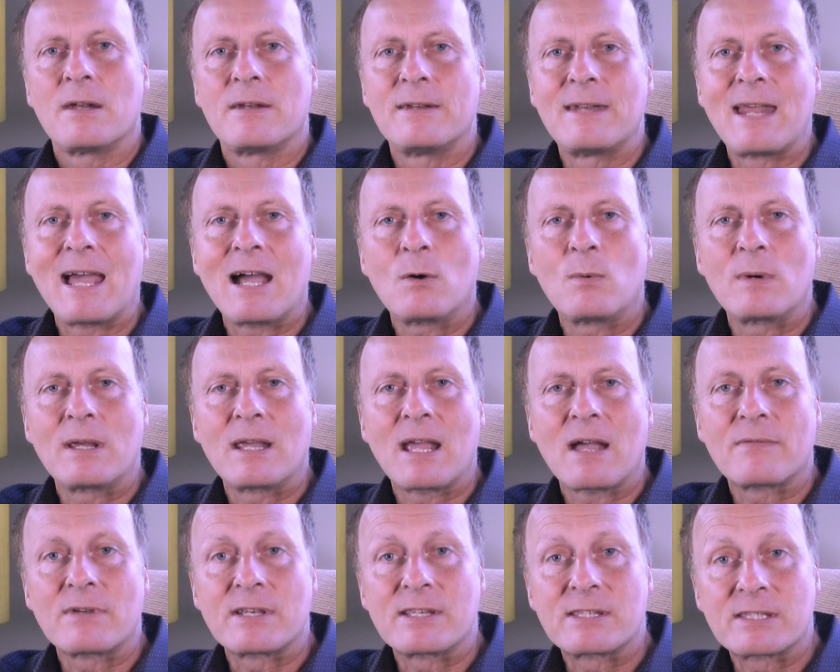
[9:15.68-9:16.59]
Now we
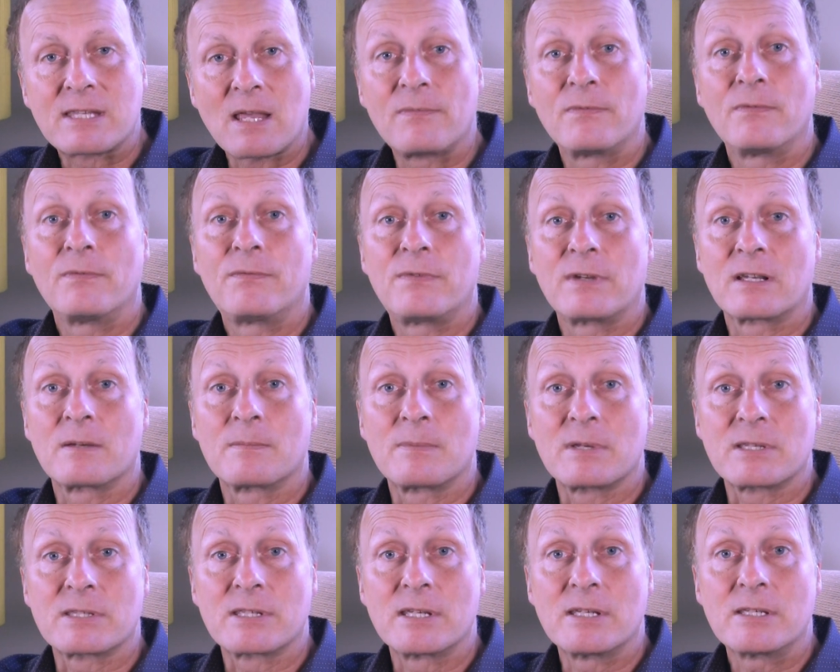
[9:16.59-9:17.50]
have a seven figure
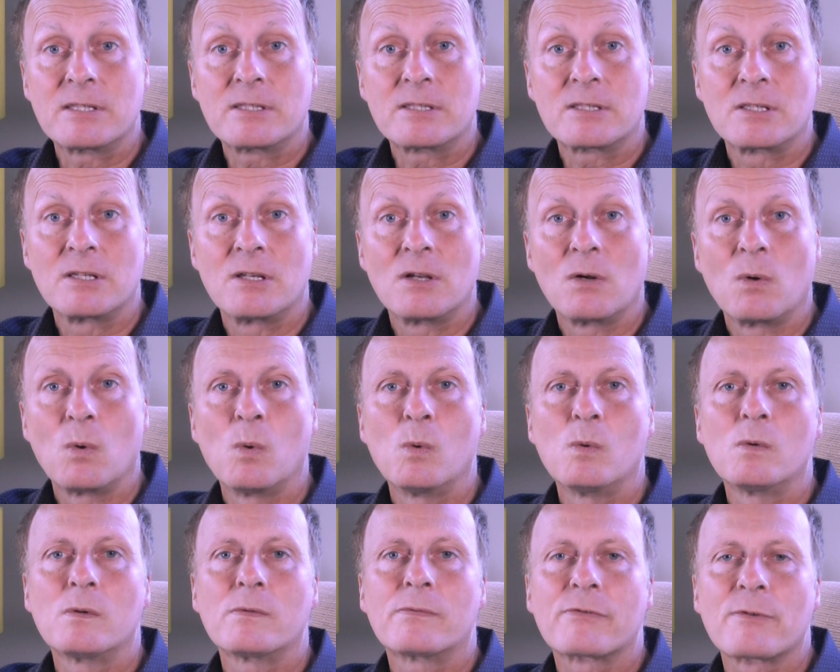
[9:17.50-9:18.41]
business,
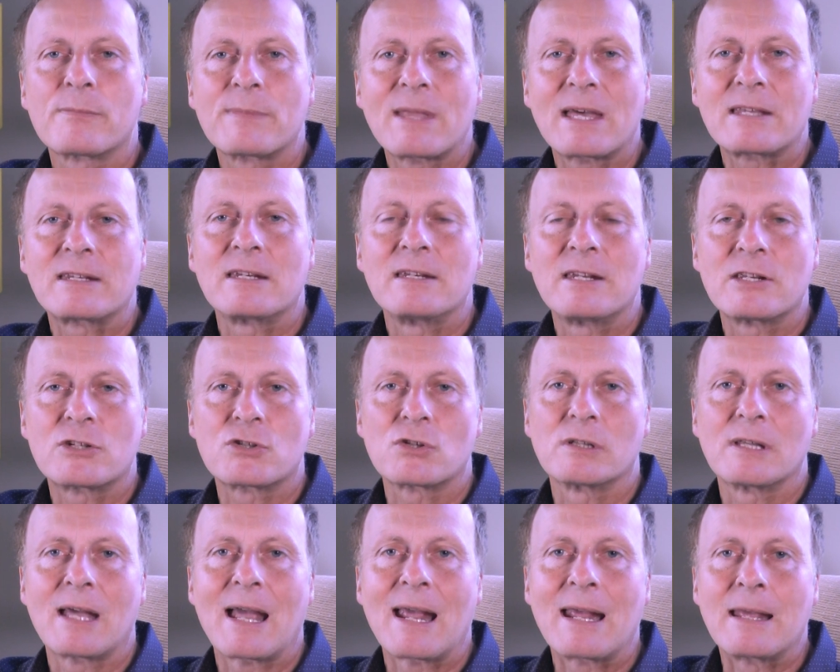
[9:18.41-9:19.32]
all from that
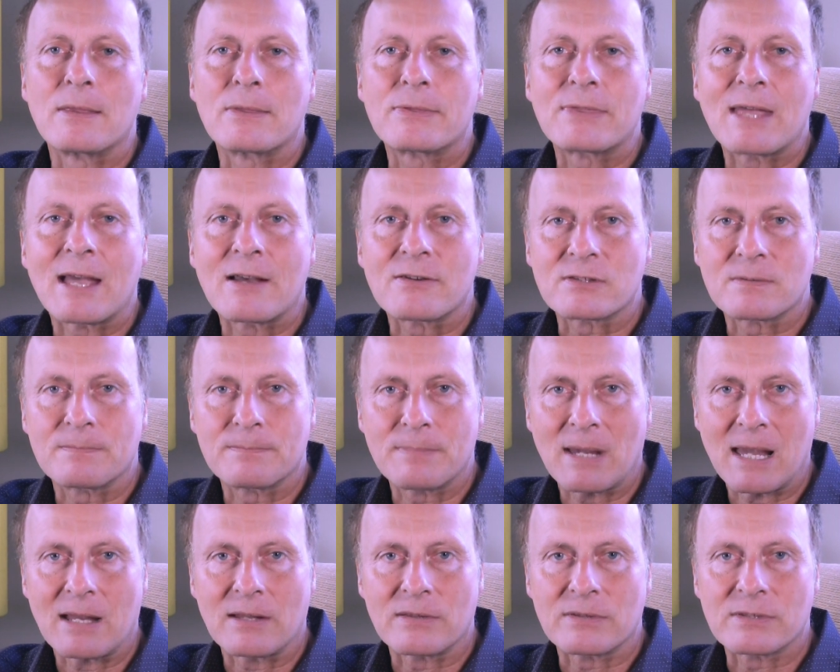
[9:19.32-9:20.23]
initial
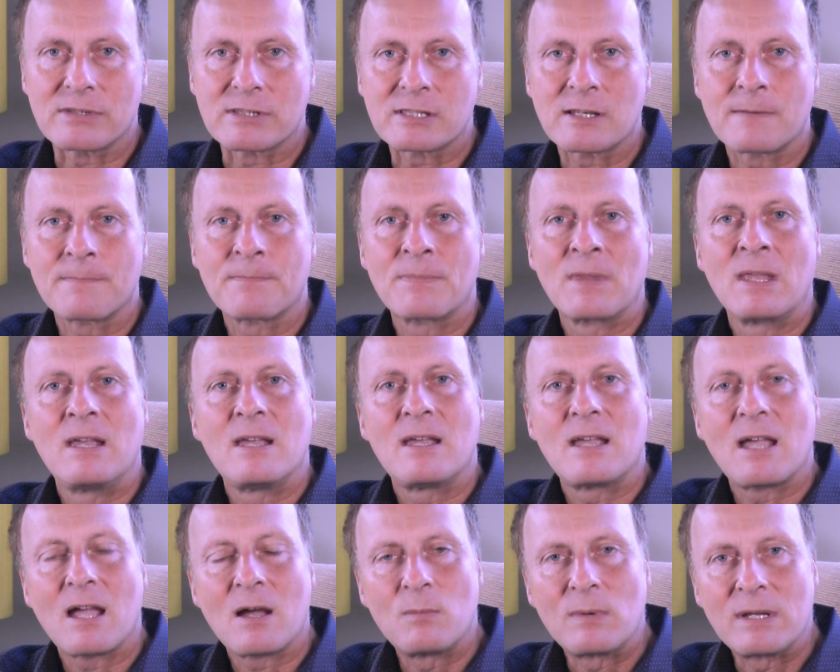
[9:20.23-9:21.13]
£8,000,
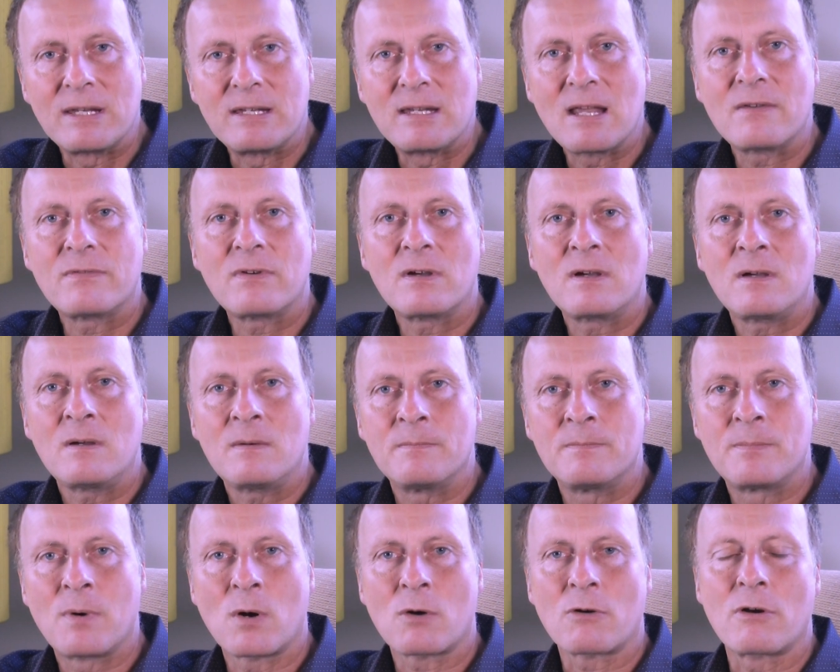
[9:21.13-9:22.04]
and we never
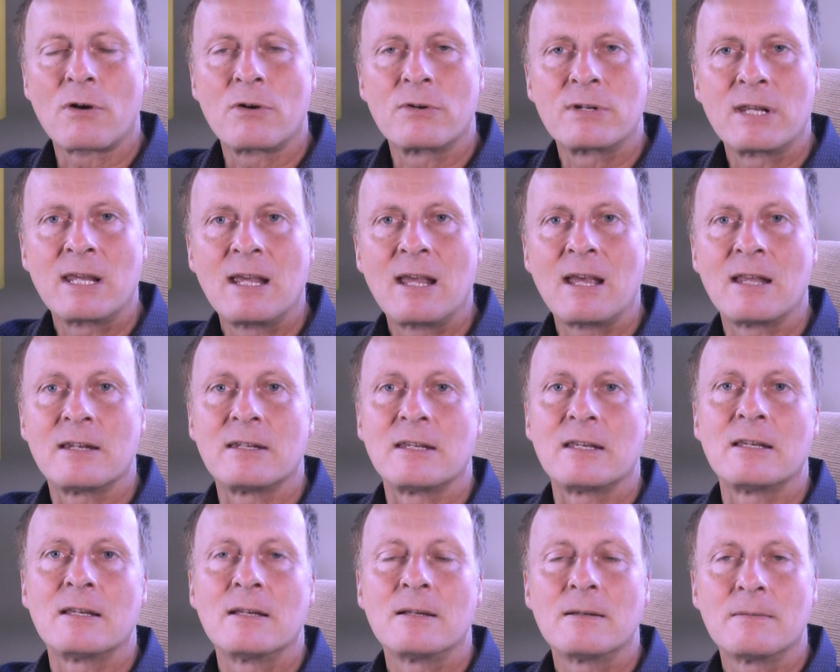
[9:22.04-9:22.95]
borrowed
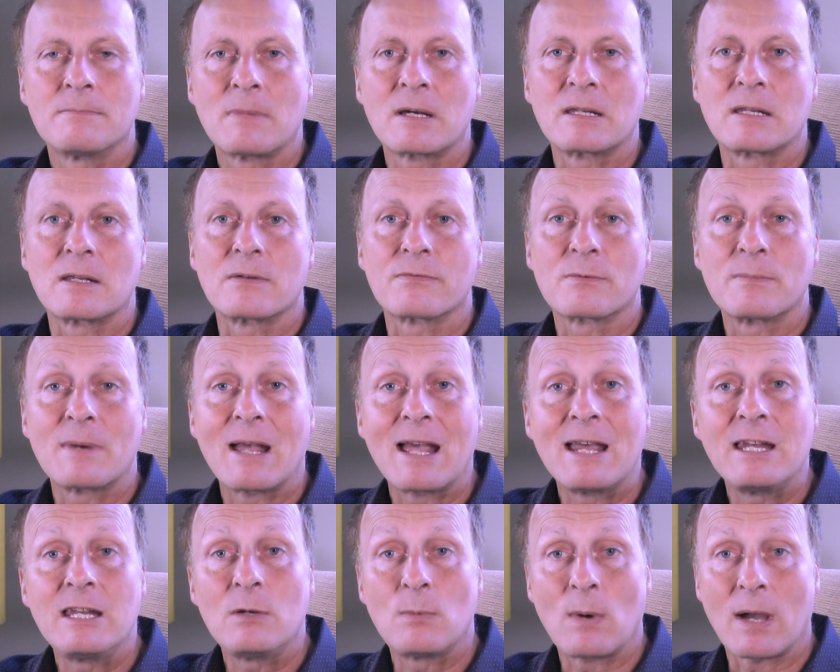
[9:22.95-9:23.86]
any money from
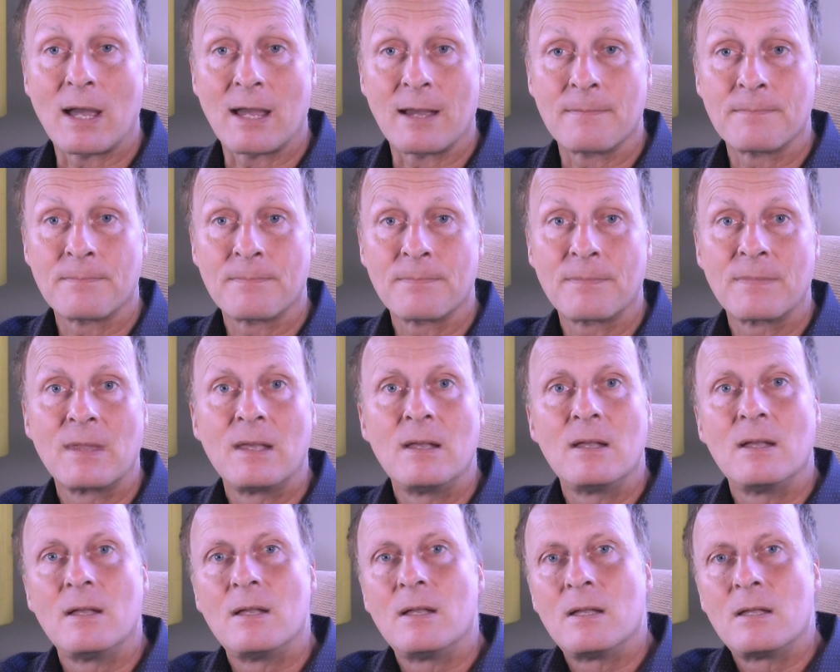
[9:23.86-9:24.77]
anywhere.
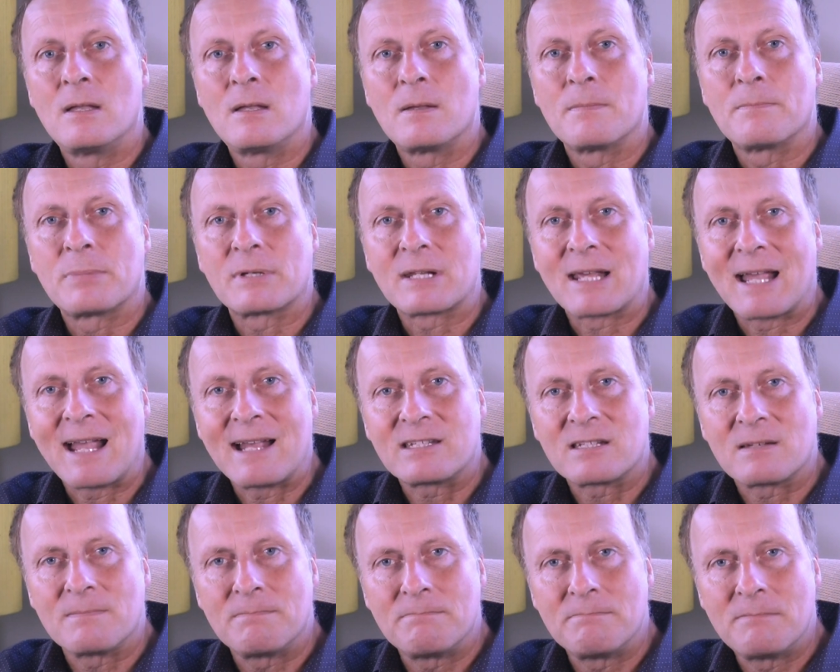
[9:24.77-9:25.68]
But I
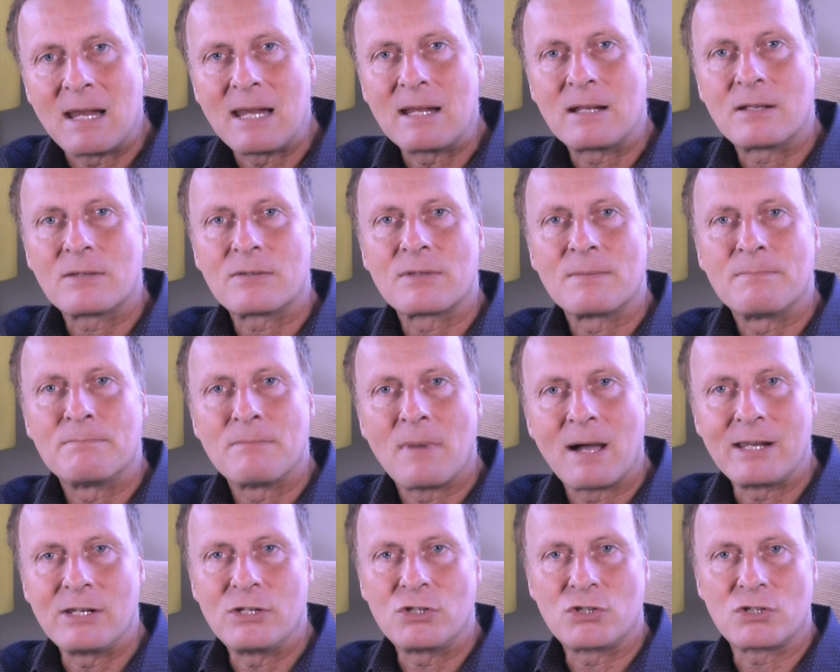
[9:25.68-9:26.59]
had to make the
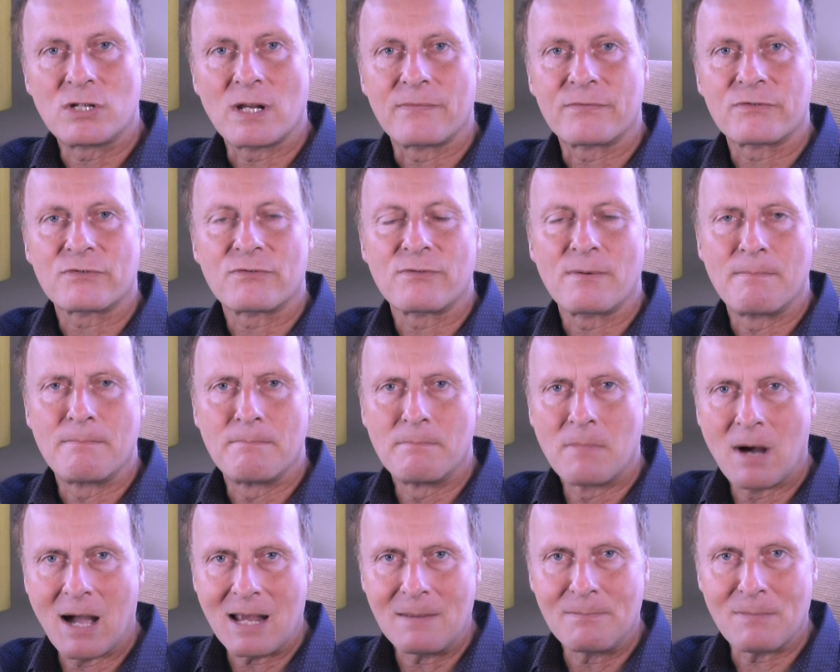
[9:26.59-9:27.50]
mind shift
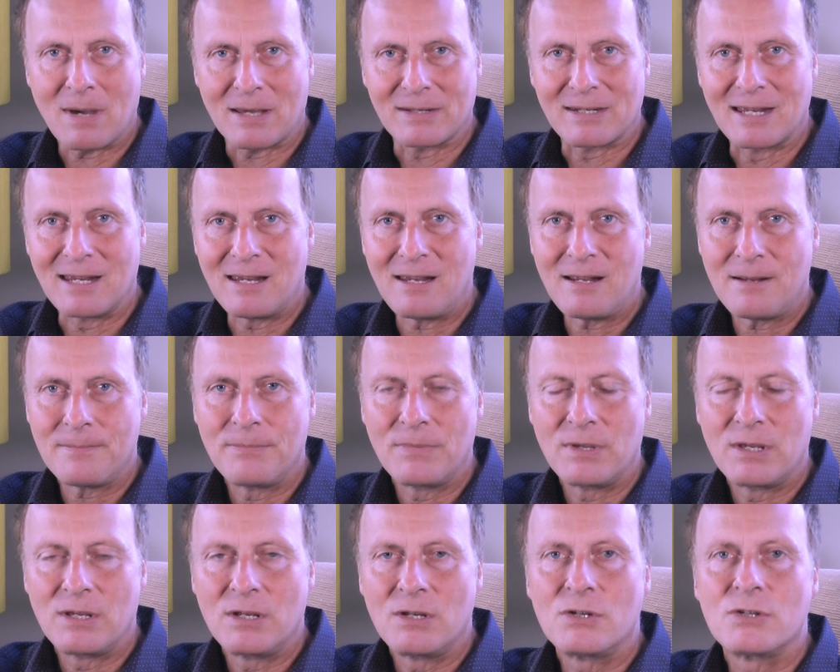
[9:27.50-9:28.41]
from my money
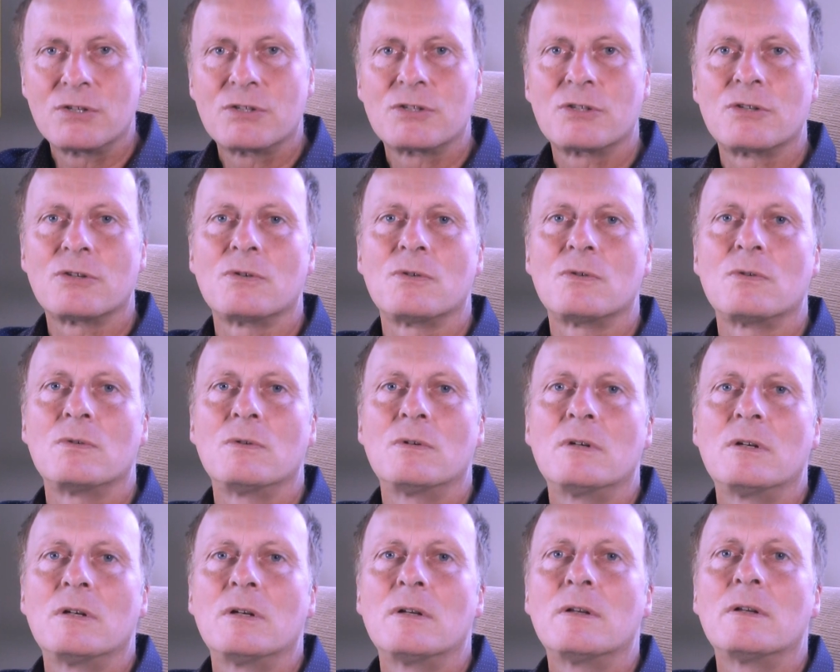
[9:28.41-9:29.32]

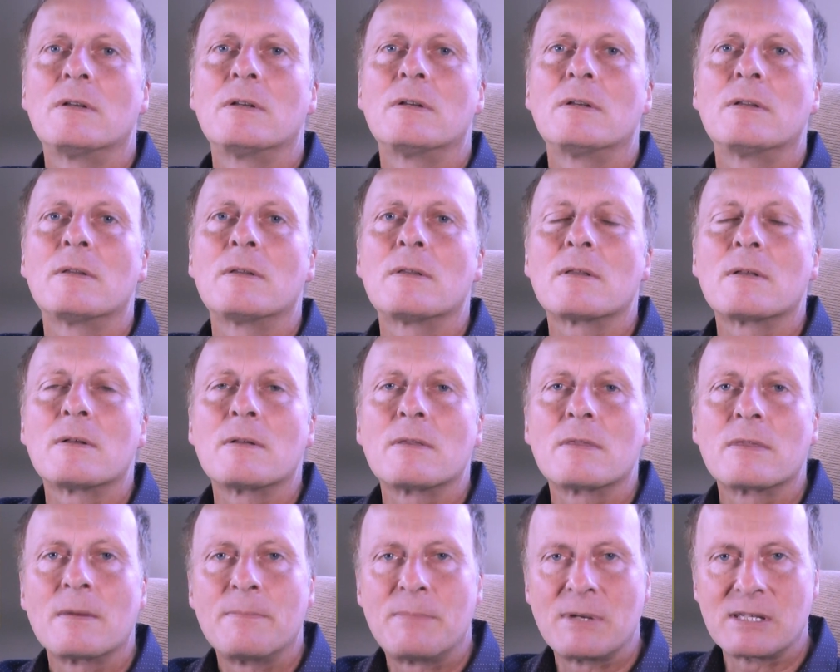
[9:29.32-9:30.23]
to
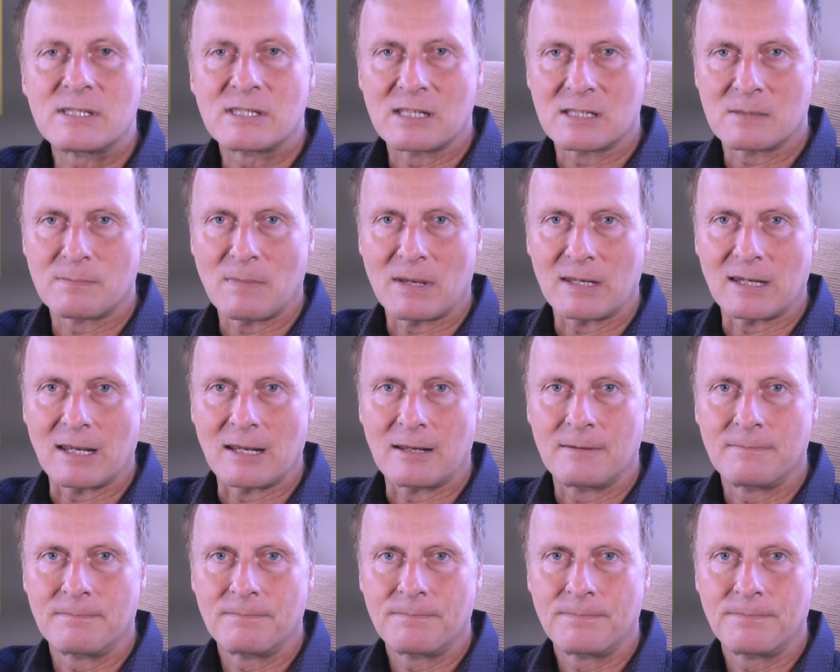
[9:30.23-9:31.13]
the business
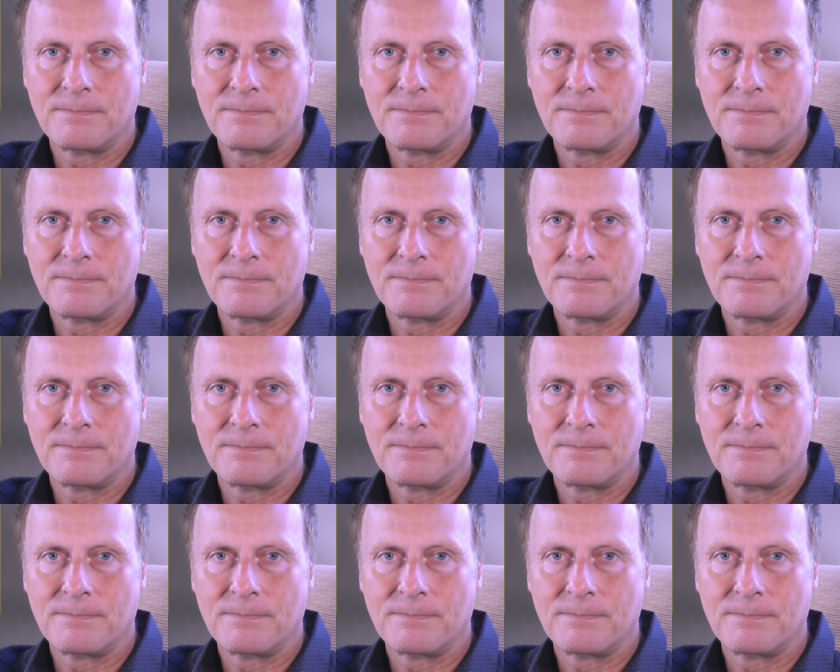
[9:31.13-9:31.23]
money.